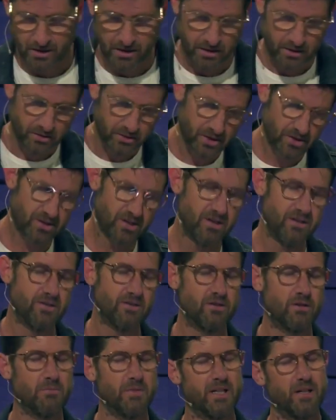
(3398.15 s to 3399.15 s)
Christians,
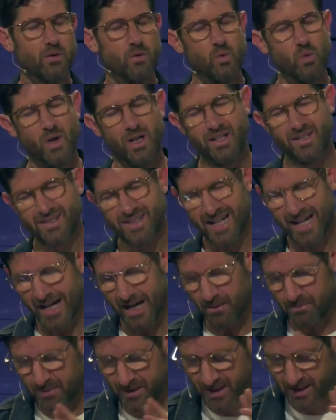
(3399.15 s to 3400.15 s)
no matter what is
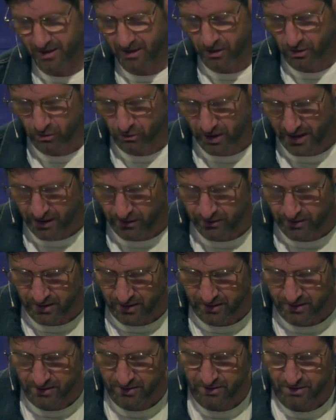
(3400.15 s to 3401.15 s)
happening around
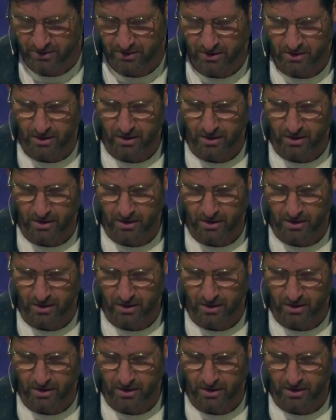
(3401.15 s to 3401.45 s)
us,